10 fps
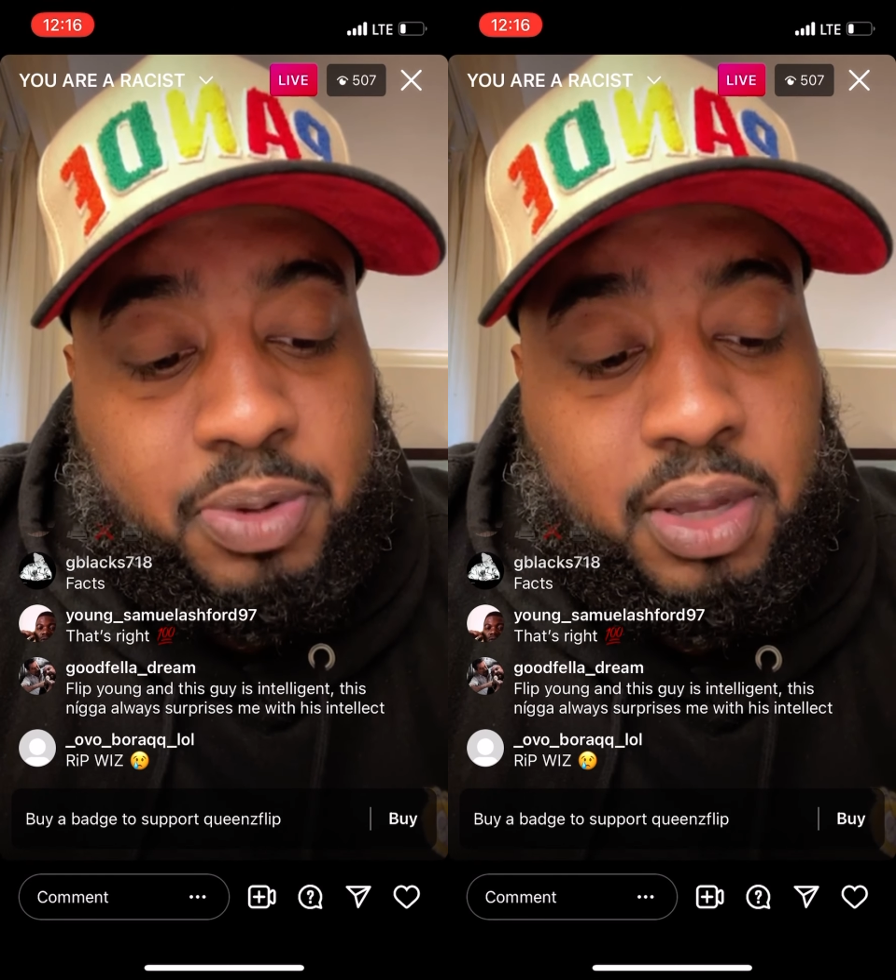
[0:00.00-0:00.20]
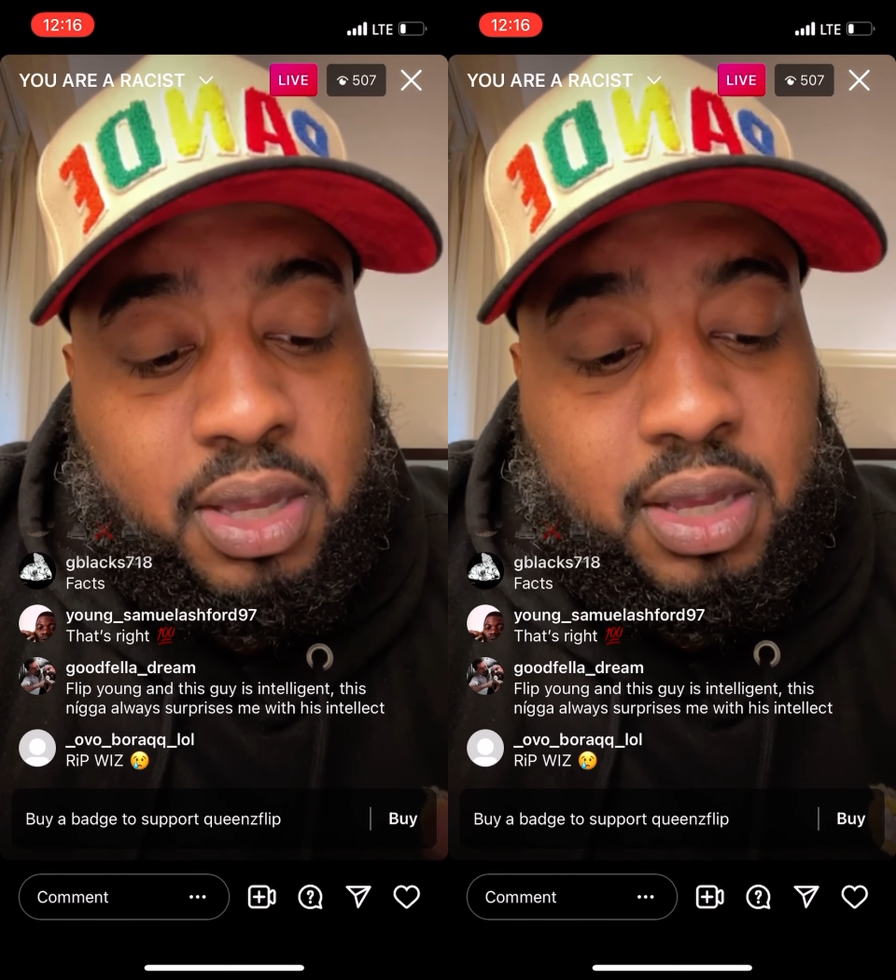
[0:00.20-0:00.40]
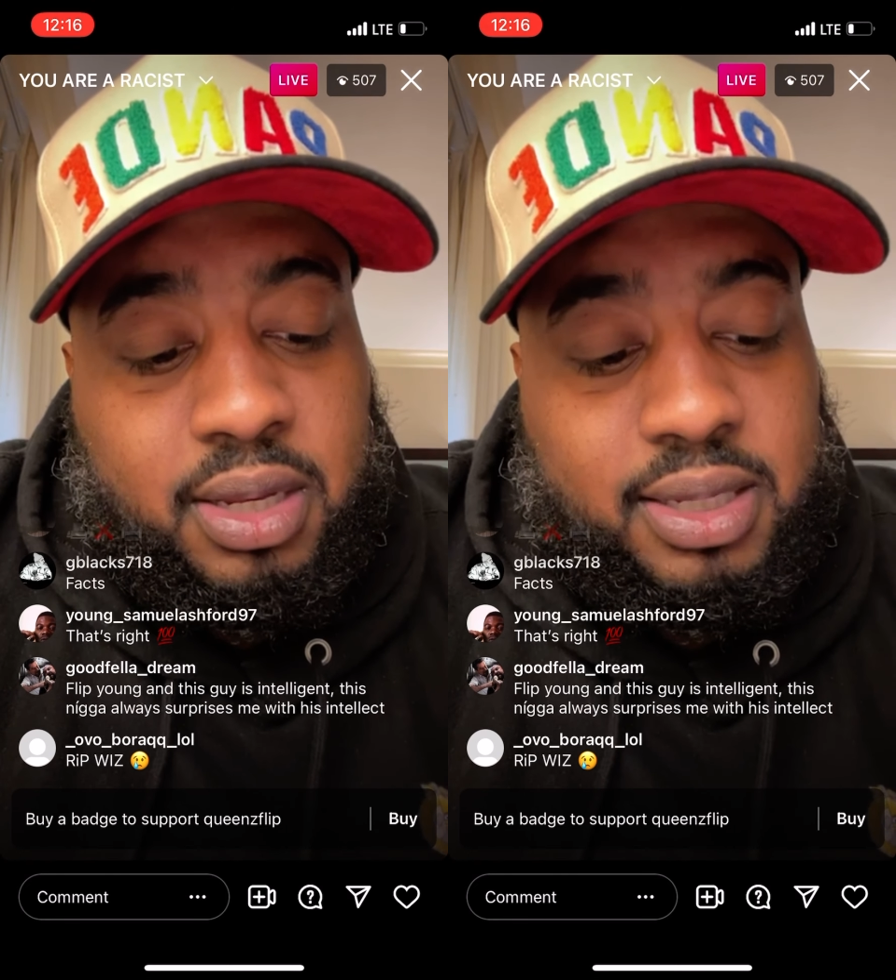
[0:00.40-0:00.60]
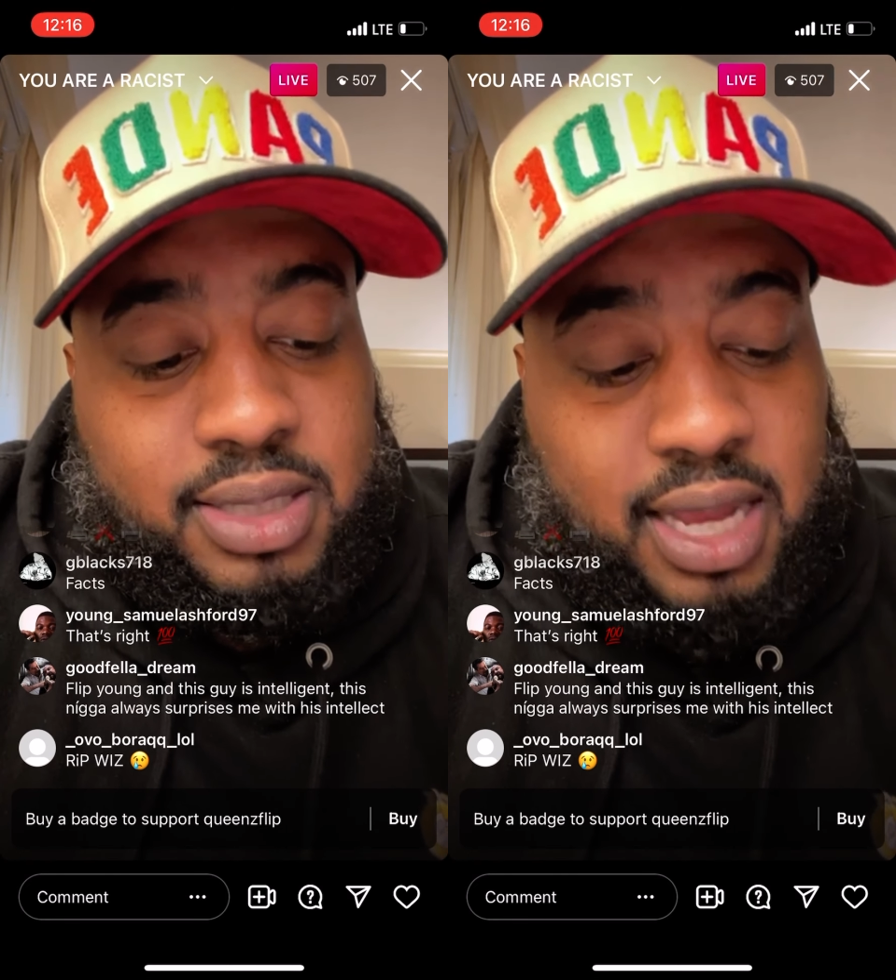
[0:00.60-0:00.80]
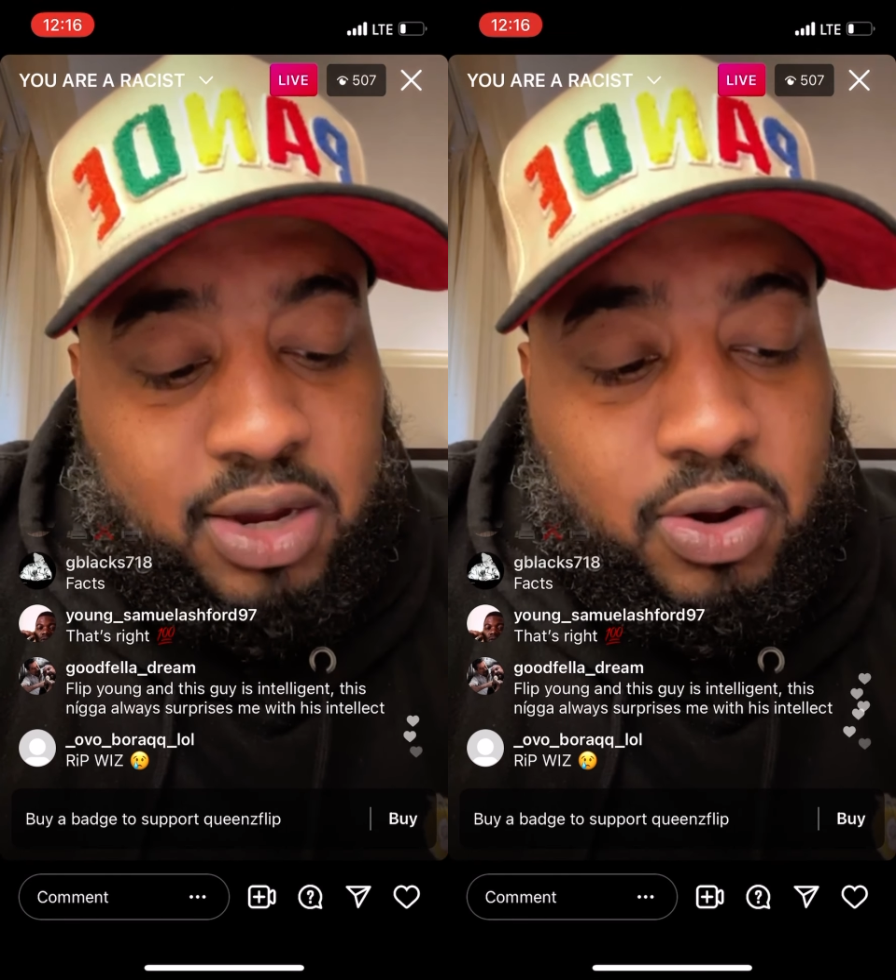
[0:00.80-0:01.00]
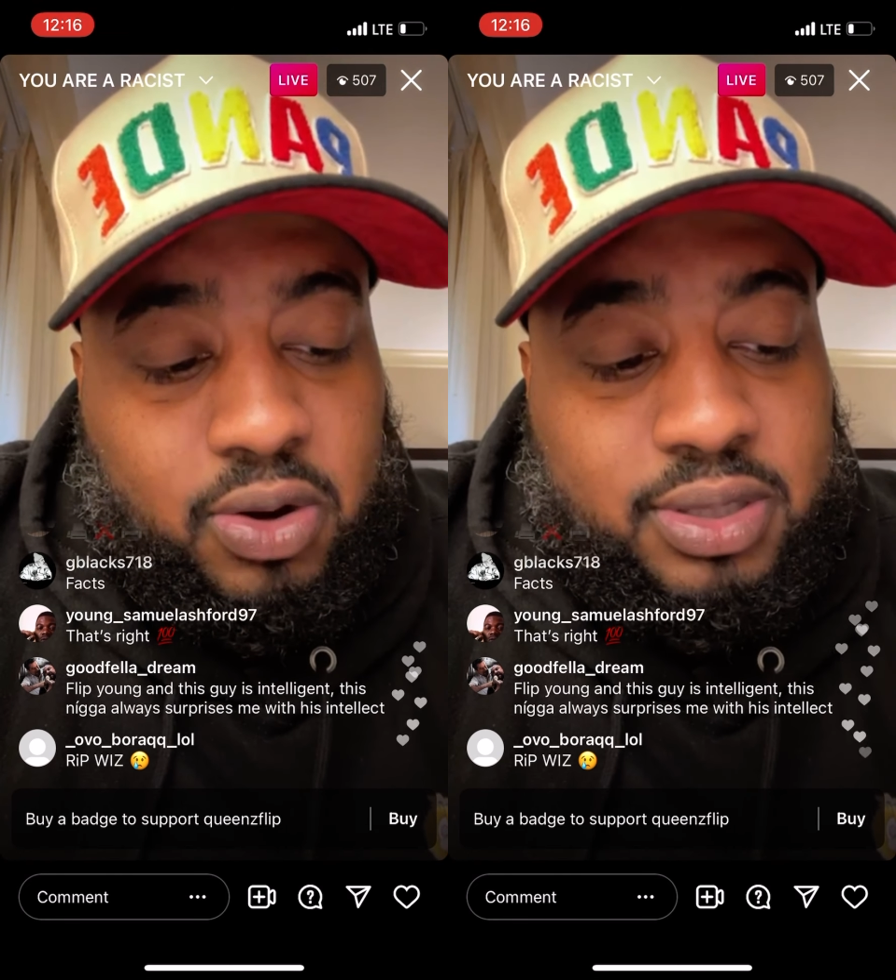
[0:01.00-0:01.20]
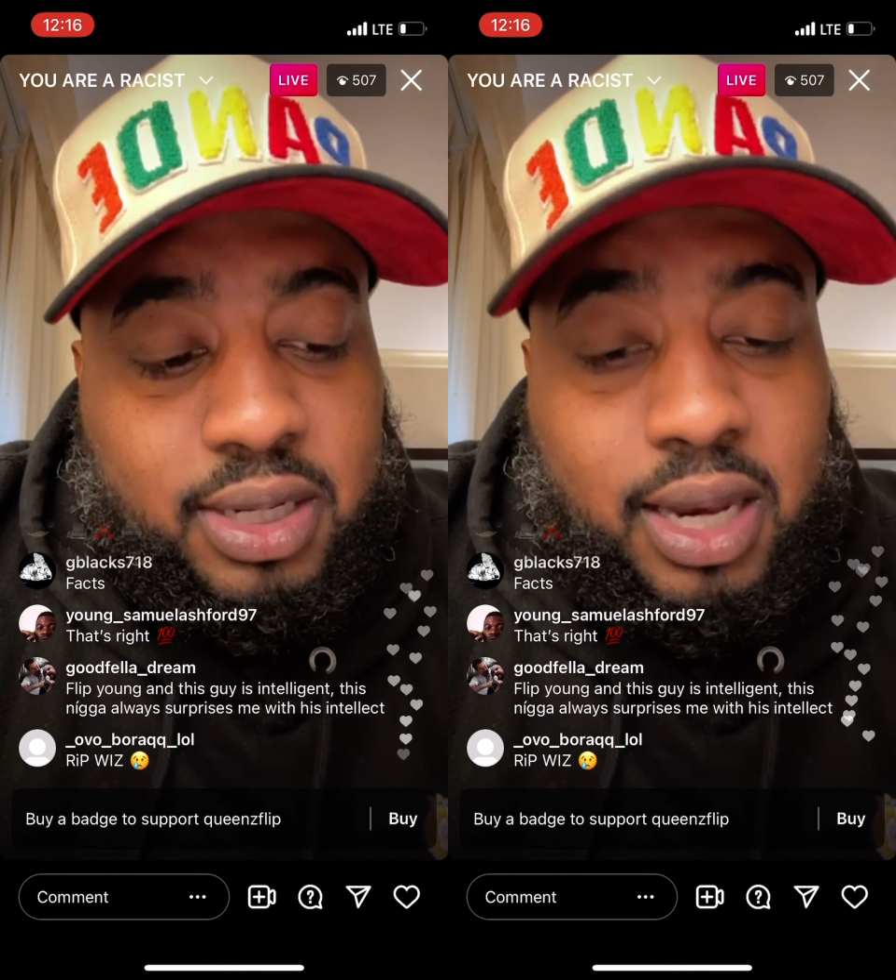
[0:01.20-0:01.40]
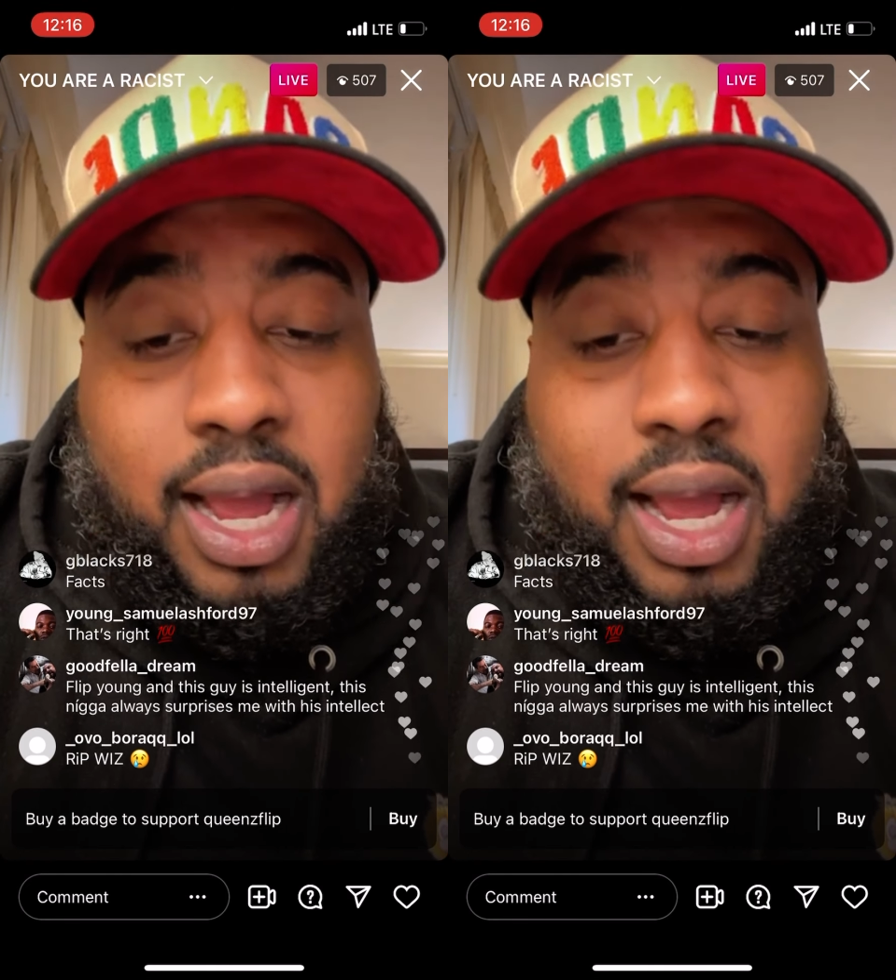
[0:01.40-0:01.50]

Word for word: because they said that girl is a